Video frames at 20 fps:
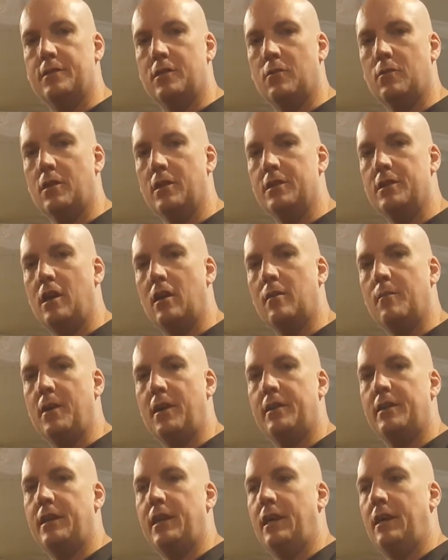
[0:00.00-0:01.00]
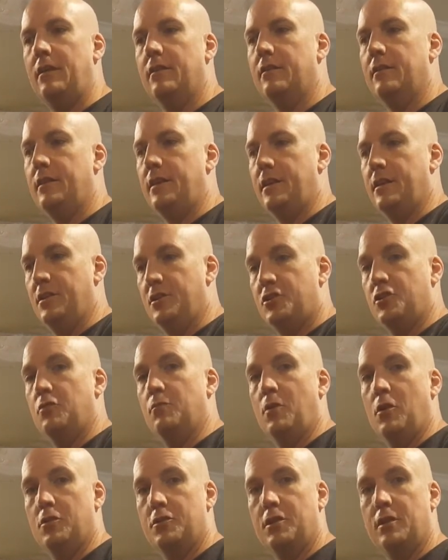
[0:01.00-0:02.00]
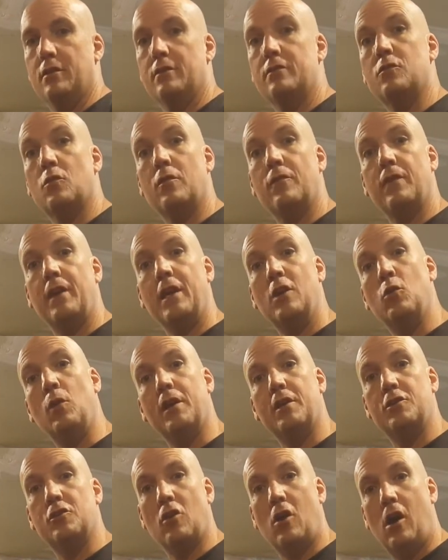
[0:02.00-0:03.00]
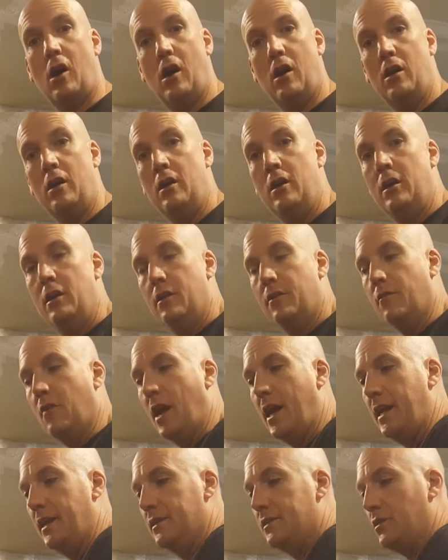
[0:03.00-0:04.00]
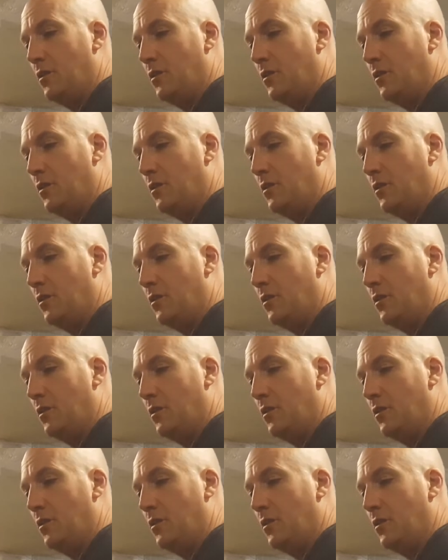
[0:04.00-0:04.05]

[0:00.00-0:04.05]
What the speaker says: So we're going to talk about the initial motion, sort of a quick draw, right?